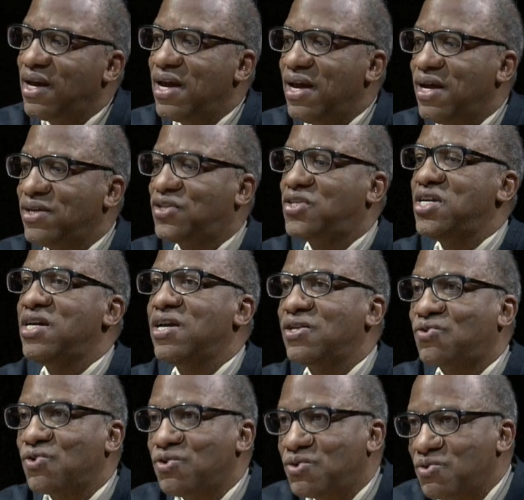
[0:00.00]
and she
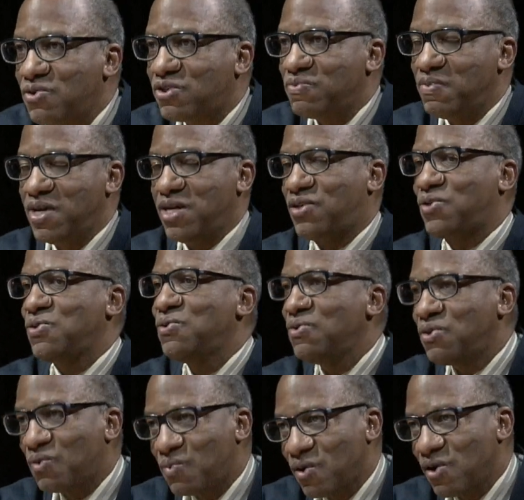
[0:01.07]
introduced me to
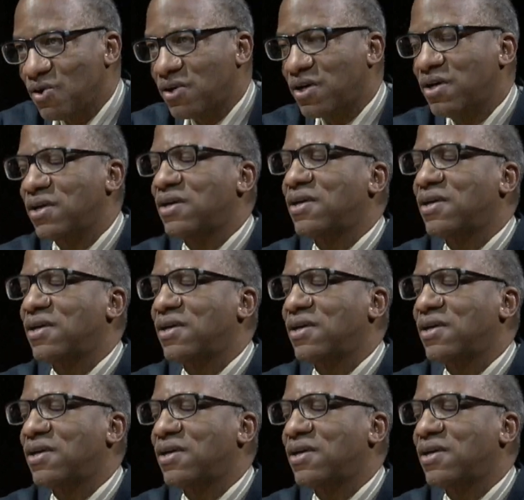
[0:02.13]
the work